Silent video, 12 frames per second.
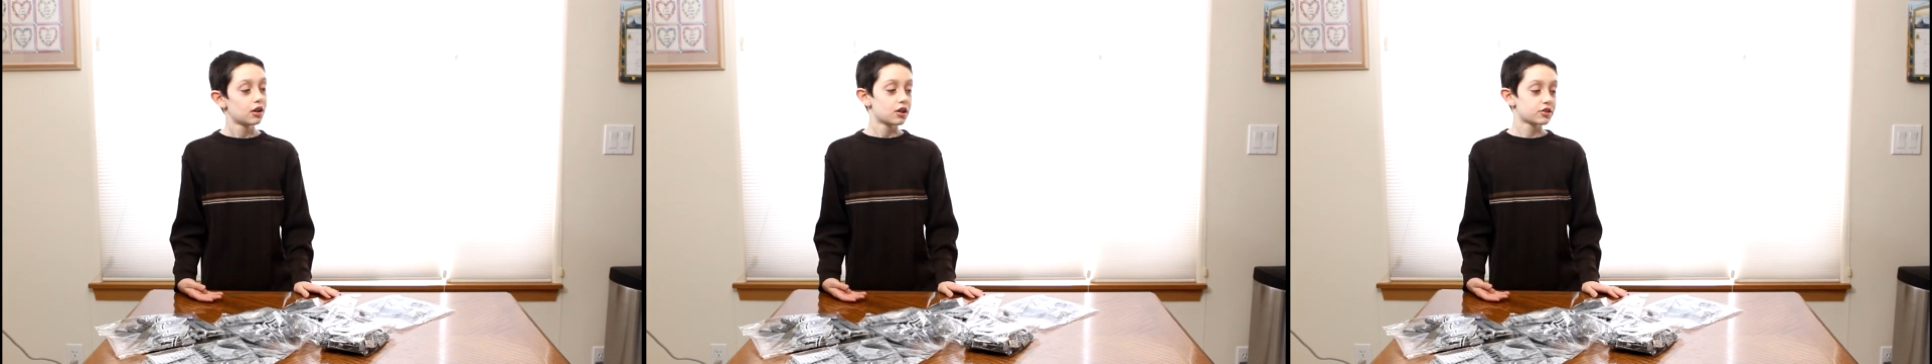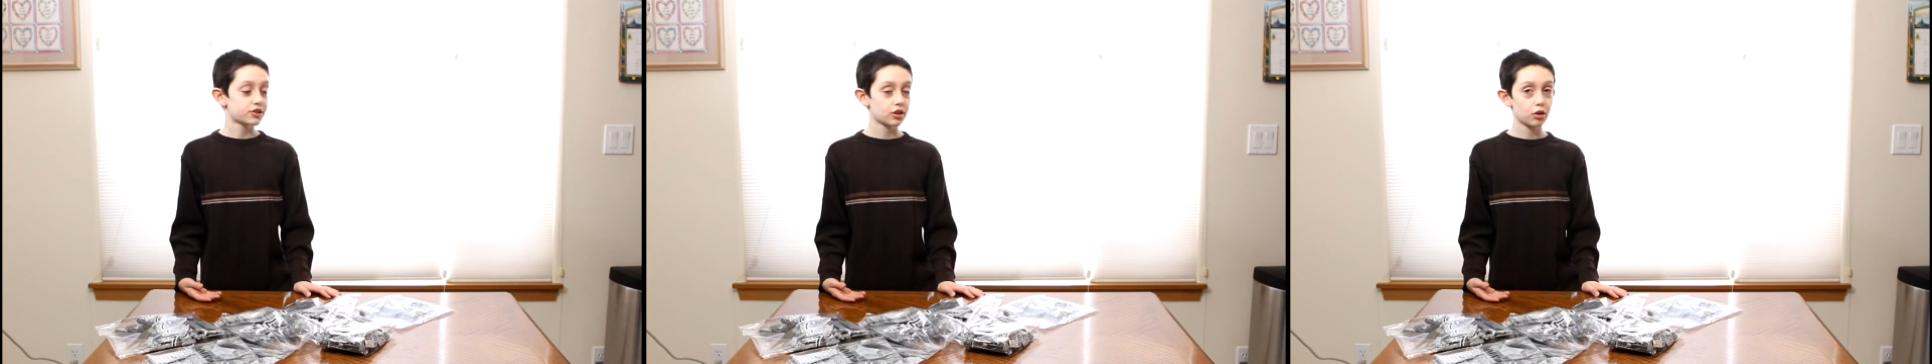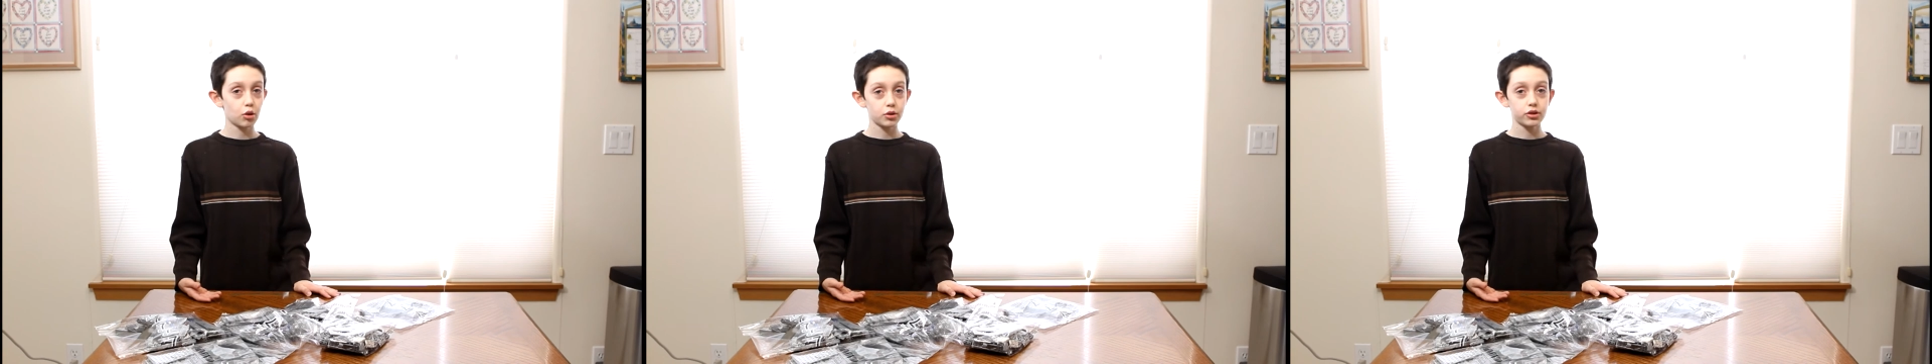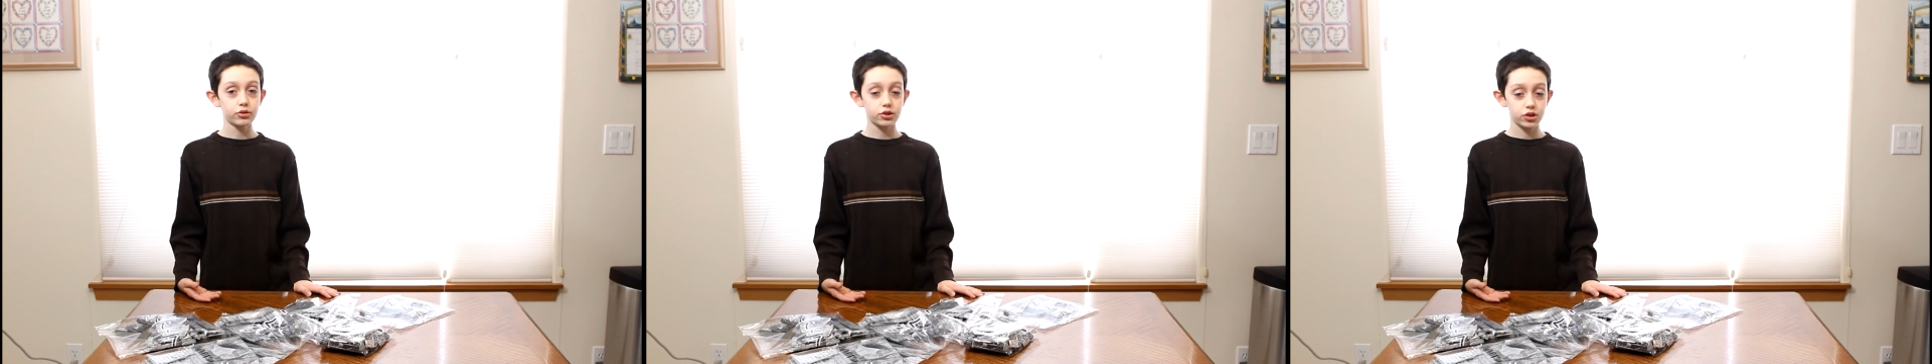So
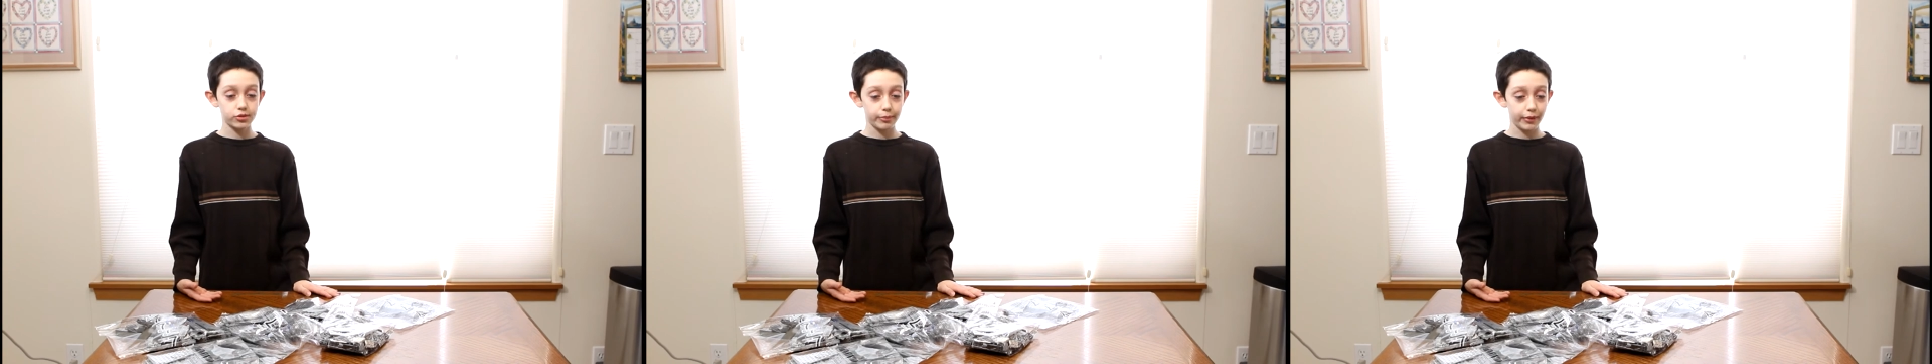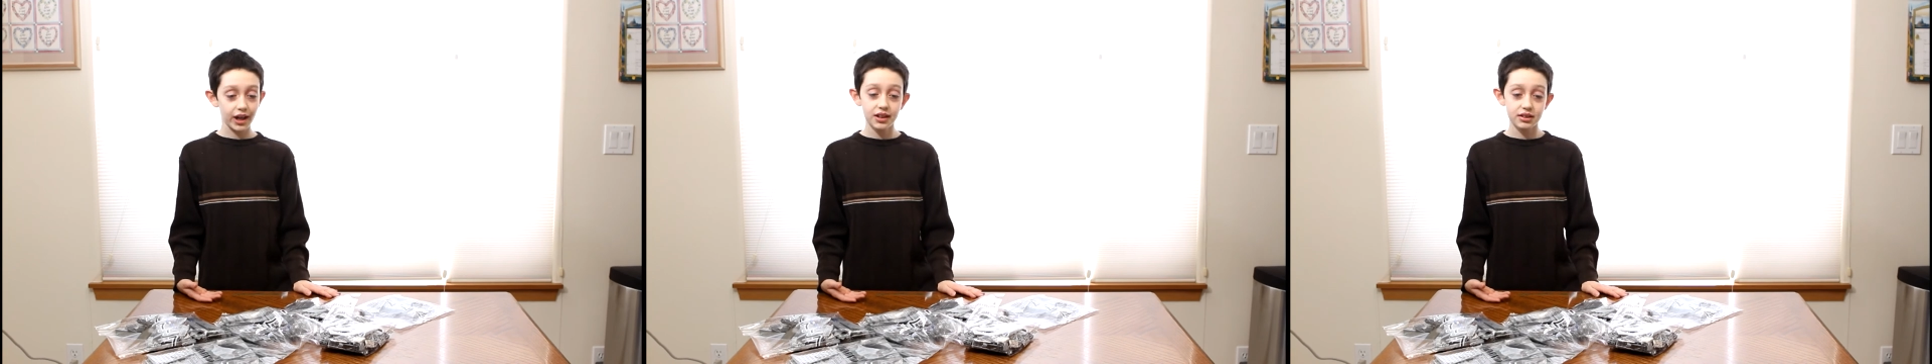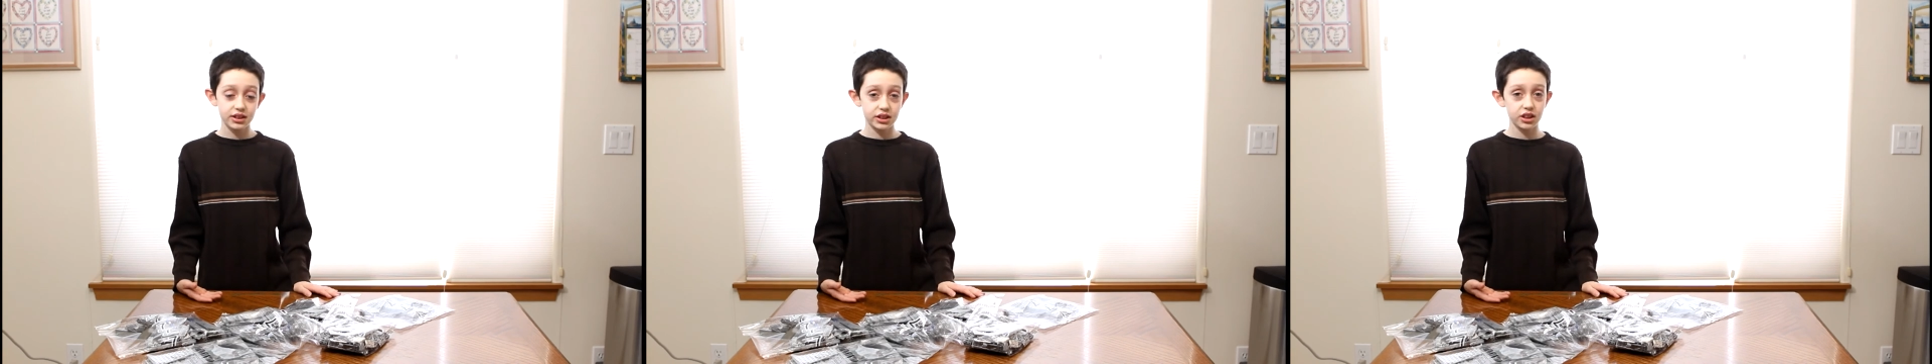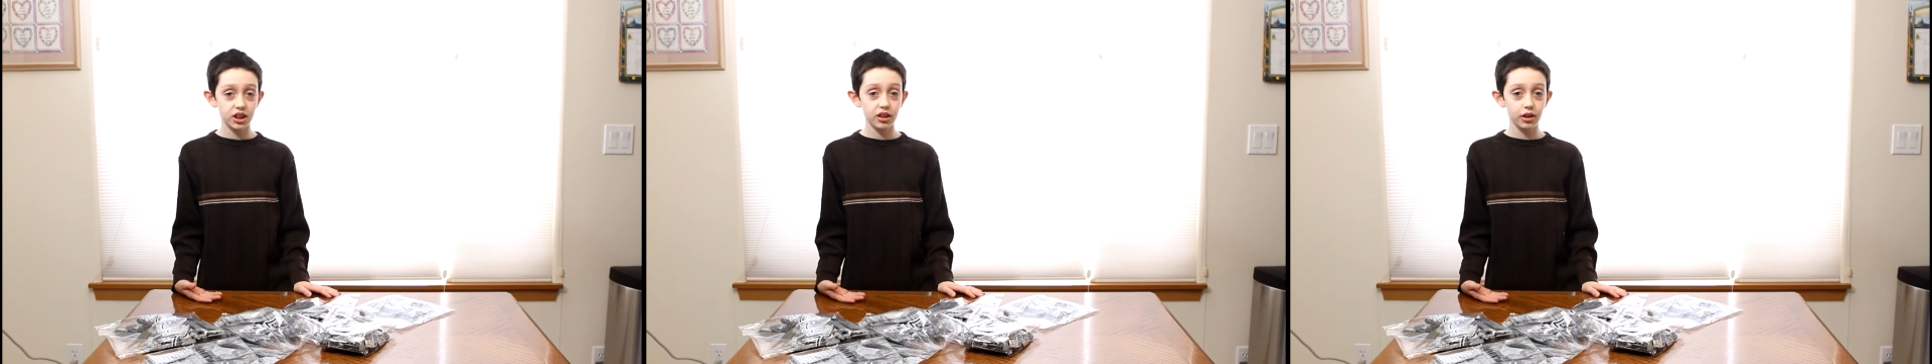you might
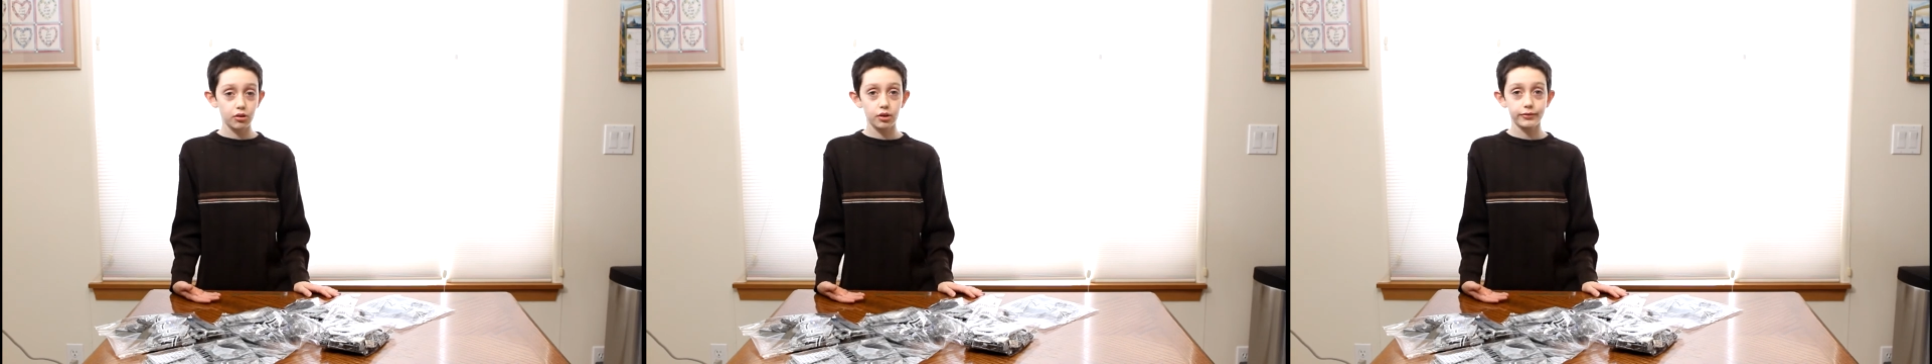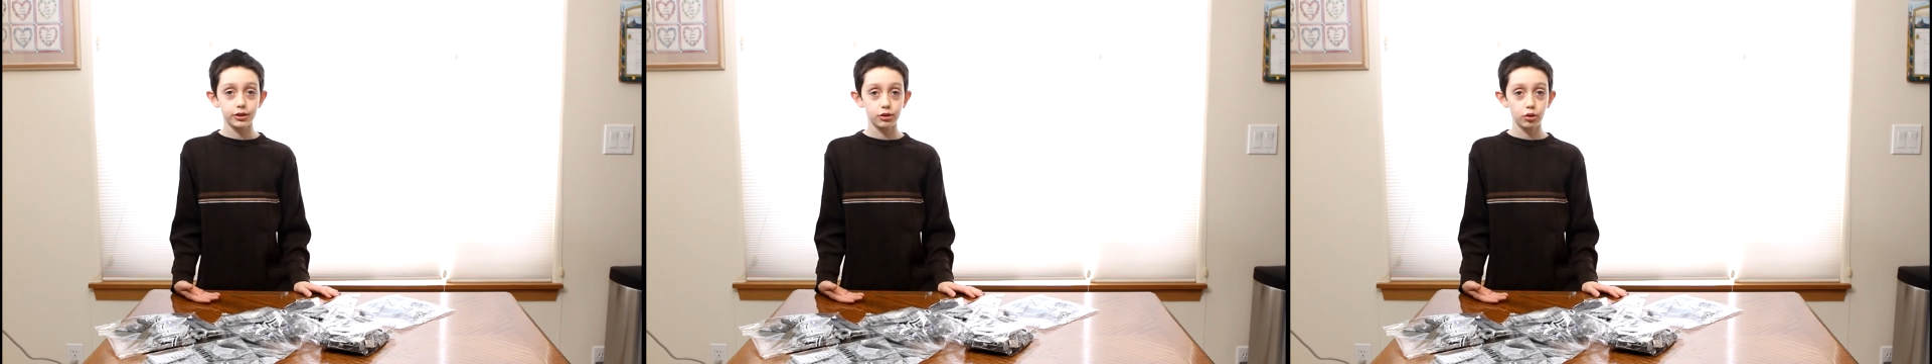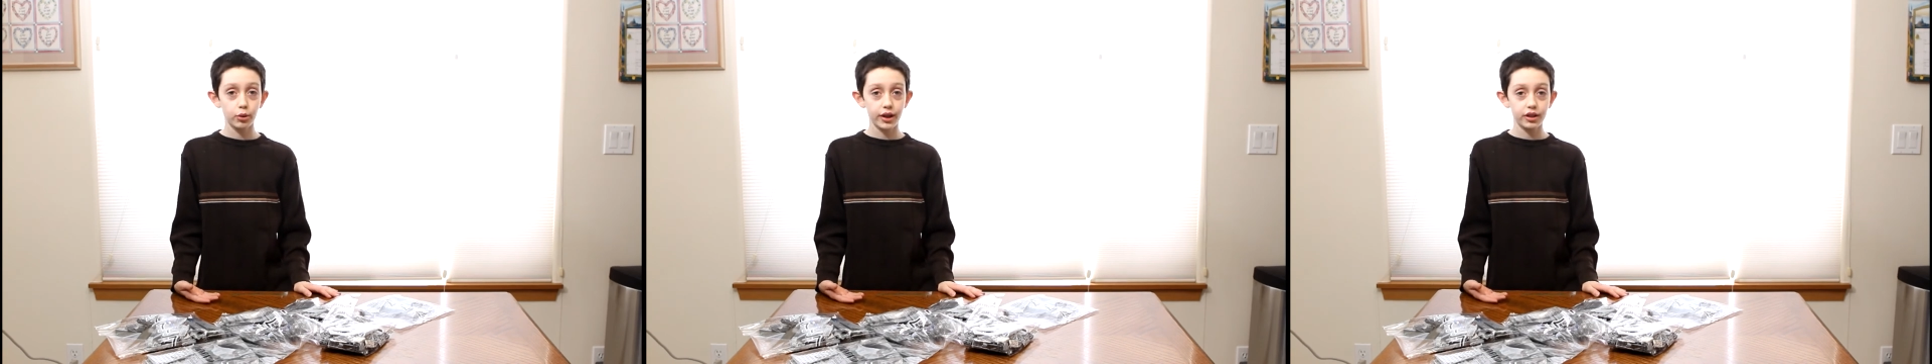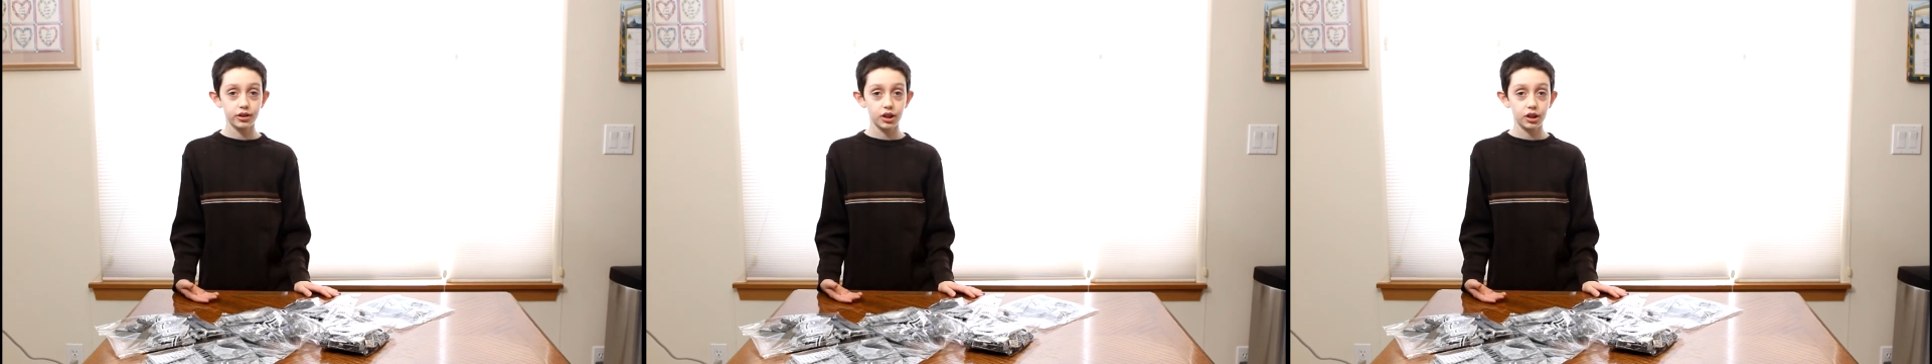see the review
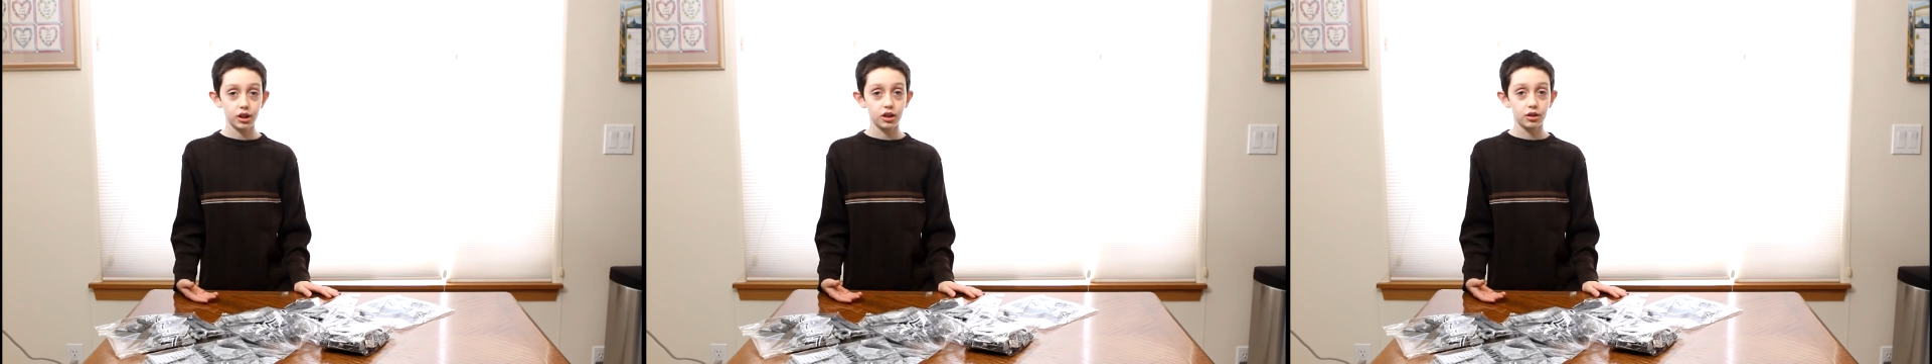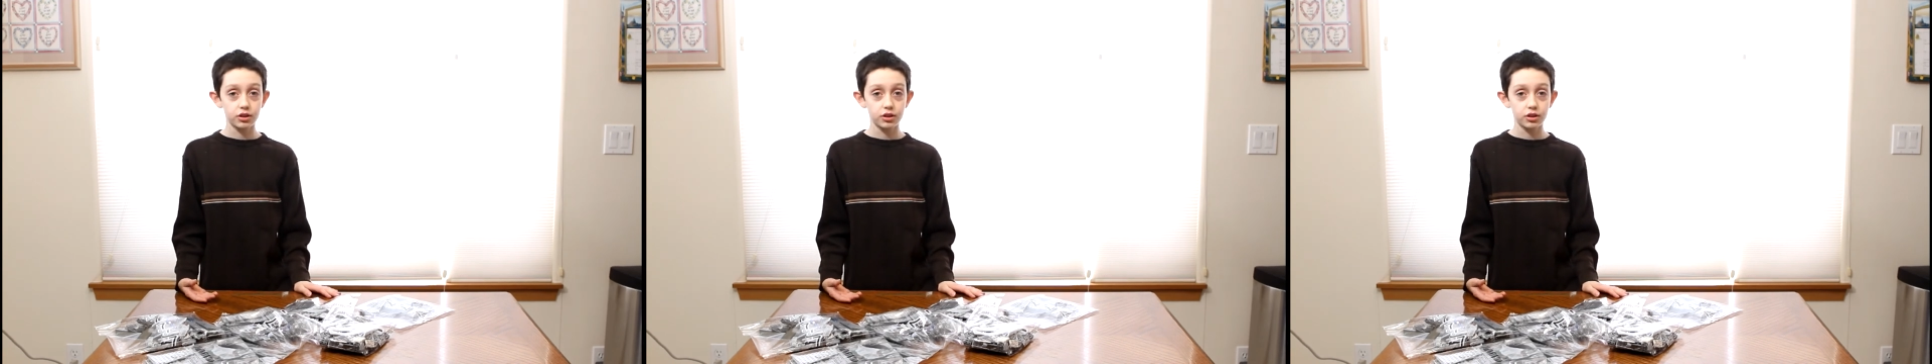and the